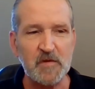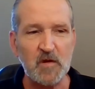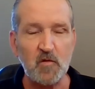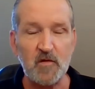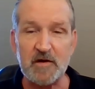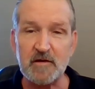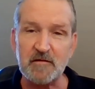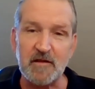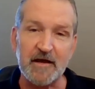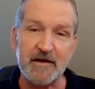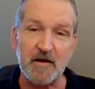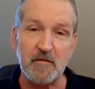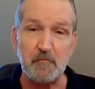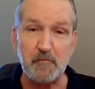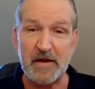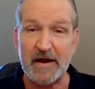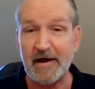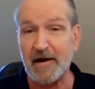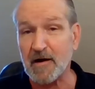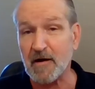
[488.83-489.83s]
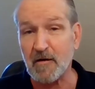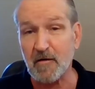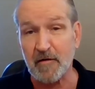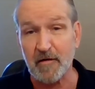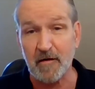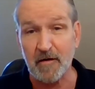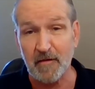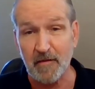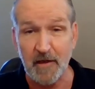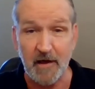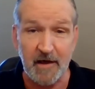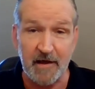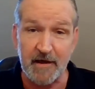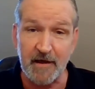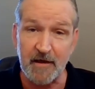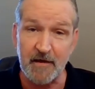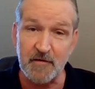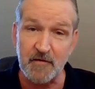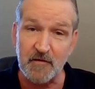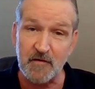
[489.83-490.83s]
like a bear or a
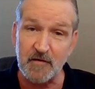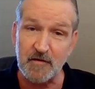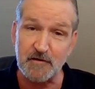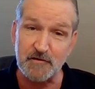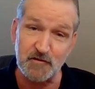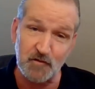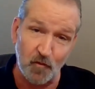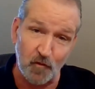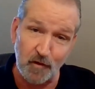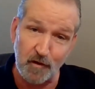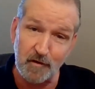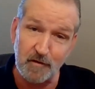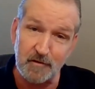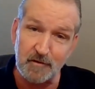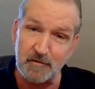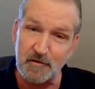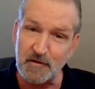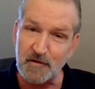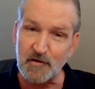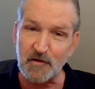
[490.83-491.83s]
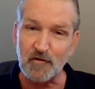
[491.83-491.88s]
lion or a squirrel